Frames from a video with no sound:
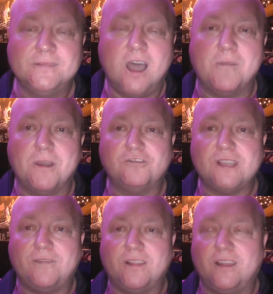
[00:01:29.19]
Oh,
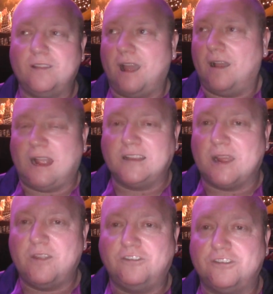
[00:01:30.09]
most definitely. I
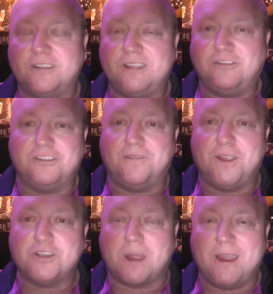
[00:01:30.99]
tell you, this is the future.